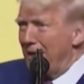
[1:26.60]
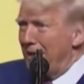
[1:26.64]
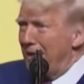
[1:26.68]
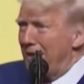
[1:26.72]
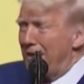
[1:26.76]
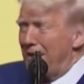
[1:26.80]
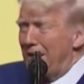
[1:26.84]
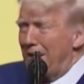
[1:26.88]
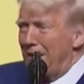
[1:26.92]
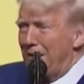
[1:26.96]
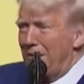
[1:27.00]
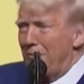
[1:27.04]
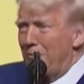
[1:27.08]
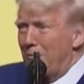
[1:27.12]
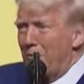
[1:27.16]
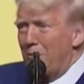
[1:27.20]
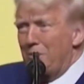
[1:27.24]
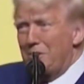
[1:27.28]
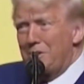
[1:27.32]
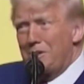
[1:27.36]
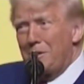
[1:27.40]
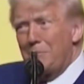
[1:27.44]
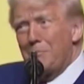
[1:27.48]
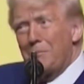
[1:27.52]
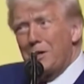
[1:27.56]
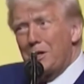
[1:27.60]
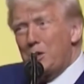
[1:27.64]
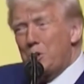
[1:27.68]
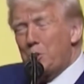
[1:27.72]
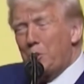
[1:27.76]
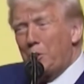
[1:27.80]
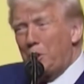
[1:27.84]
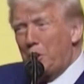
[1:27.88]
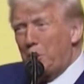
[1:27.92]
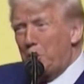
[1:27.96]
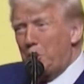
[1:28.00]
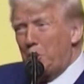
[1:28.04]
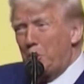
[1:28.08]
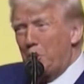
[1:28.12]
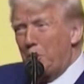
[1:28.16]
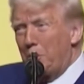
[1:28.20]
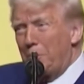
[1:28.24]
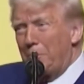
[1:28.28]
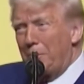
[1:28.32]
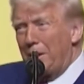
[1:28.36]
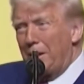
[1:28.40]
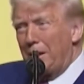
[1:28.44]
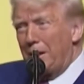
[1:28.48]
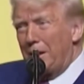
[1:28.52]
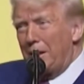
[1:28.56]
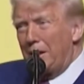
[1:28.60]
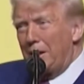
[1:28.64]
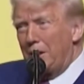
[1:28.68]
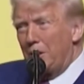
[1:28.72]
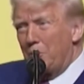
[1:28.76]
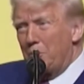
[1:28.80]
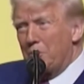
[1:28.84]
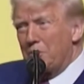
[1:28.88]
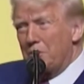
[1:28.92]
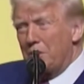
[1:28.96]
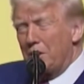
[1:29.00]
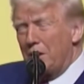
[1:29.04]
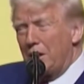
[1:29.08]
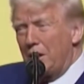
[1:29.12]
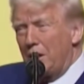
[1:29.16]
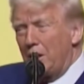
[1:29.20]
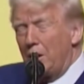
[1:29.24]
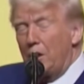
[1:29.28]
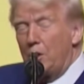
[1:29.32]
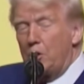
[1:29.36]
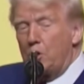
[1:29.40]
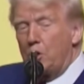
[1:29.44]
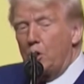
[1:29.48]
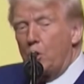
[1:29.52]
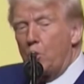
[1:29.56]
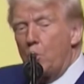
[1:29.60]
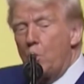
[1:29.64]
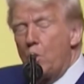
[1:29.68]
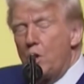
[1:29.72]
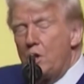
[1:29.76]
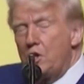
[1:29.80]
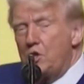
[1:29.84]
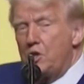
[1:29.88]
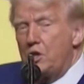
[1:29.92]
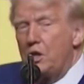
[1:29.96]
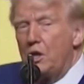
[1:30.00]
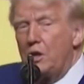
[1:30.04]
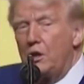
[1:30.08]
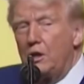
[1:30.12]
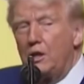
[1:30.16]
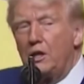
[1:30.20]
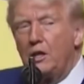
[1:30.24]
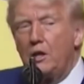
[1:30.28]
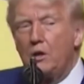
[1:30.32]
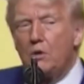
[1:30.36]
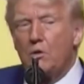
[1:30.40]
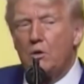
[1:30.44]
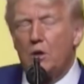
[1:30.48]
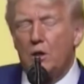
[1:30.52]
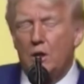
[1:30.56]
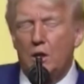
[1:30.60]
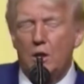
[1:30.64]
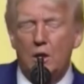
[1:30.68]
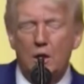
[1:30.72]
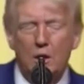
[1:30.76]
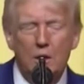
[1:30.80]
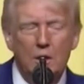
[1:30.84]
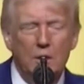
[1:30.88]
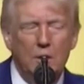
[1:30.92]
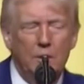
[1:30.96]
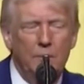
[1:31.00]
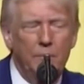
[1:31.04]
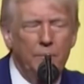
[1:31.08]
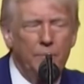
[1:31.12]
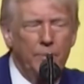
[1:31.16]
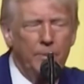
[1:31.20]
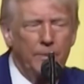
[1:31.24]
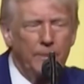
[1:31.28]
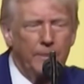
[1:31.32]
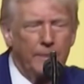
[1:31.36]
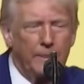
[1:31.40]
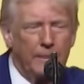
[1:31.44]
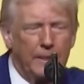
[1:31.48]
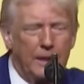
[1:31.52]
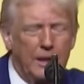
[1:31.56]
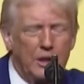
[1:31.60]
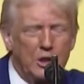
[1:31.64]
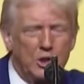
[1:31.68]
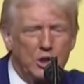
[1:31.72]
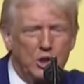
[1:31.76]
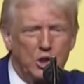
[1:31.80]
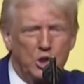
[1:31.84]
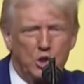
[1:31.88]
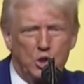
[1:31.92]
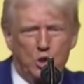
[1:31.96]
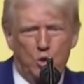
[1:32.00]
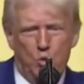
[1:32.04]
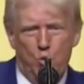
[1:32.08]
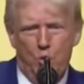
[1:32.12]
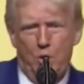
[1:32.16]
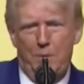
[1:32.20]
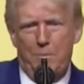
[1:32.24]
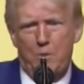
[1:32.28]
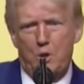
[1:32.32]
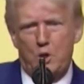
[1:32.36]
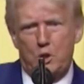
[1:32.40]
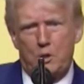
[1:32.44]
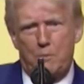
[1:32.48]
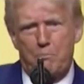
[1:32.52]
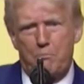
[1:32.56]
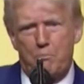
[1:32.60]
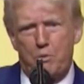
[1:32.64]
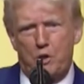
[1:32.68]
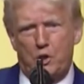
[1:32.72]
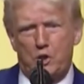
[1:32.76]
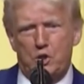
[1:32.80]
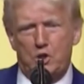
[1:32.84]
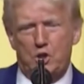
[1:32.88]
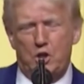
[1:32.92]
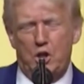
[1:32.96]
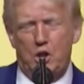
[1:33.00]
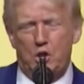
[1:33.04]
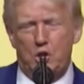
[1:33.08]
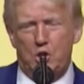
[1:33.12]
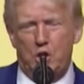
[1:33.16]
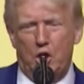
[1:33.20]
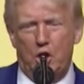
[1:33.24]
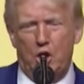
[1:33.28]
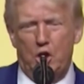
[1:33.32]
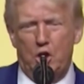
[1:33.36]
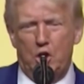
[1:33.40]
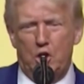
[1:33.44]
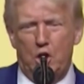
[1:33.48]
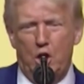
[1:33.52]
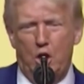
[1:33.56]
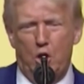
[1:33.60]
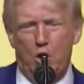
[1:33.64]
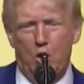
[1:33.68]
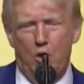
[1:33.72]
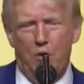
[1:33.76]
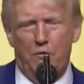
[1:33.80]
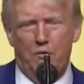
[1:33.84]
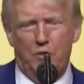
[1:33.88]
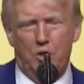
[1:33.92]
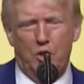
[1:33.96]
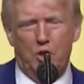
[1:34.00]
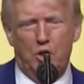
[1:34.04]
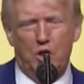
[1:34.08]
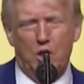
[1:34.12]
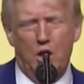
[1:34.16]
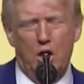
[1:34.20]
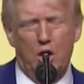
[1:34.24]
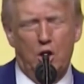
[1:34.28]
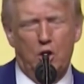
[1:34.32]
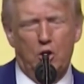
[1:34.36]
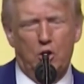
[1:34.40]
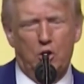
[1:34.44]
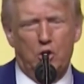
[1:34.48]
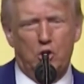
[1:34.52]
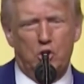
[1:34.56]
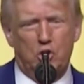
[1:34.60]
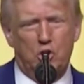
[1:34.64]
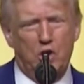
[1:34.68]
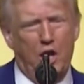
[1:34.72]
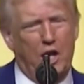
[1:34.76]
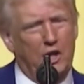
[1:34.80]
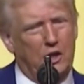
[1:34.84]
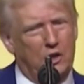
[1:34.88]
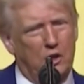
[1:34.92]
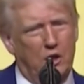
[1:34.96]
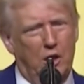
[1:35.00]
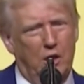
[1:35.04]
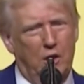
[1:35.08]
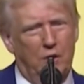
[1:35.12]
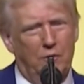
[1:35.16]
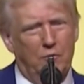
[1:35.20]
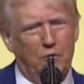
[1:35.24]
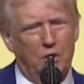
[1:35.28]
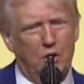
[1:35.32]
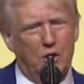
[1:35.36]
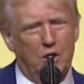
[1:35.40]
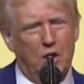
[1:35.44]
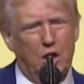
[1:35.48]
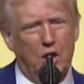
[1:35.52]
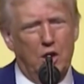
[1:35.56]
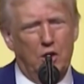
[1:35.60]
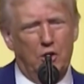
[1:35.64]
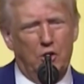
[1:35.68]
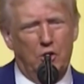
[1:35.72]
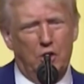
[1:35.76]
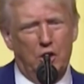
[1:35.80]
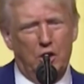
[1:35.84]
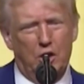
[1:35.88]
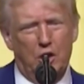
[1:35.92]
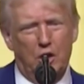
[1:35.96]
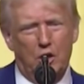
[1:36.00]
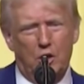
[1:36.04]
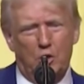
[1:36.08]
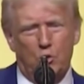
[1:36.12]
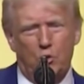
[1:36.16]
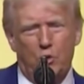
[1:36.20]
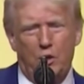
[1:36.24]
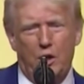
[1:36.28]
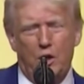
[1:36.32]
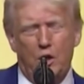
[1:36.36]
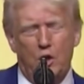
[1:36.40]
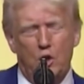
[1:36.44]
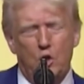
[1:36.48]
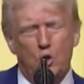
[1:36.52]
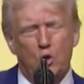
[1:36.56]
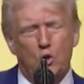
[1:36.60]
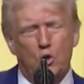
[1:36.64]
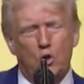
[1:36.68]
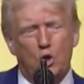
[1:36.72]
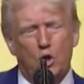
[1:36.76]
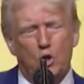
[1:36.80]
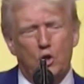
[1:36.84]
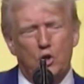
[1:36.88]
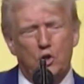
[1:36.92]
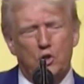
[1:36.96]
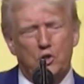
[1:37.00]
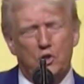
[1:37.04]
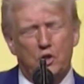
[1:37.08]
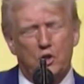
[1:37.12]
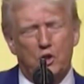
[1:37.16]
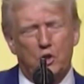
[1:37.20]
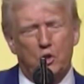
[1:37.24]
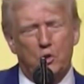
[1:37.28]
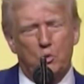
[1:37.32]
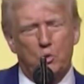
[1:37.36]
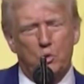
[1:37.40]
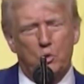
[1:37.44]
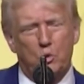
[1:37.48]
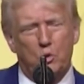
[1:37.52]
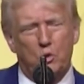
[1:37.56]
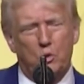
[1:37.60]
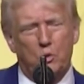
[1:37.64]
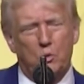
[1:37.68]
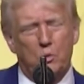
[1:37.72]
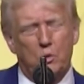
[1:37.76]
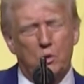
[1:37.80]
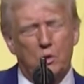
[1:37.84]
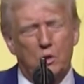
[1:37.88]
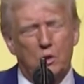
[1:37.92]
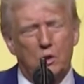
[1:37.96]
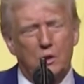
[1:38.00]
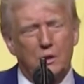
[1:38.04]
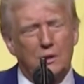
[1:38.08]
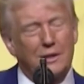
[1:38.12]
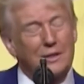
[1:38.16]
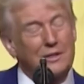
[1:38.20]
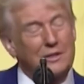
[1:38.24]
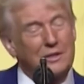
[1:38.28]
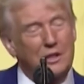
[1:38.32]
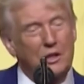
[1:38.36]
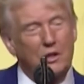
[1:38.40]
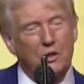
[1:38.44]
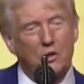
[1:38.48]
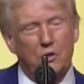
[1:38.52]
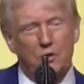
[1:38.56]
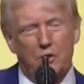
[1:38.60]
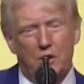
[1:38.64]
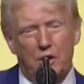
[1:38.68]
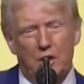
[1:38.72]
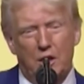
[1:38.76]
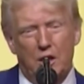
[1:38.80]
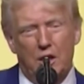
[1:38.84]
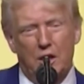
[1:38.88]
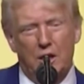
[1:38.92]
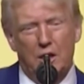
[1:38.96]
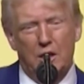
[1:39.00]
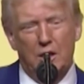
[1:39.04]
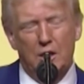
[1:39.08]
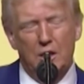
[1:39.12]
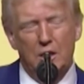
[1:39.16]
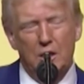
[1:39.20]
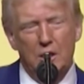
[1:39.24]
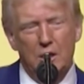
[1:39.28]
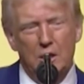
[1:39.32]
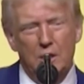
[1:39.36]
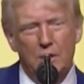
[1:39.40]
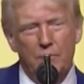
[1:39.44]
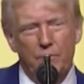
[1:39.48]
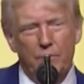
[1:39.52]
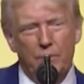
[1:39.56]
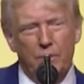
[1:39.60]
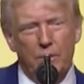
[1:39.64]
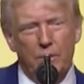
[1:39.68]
he's signed more executive orders in his first 100 days in office than I think any president in US history. So, the court's attempting to take away sort of one of these main policy tools, or the stick that he's using to sort of brandish across the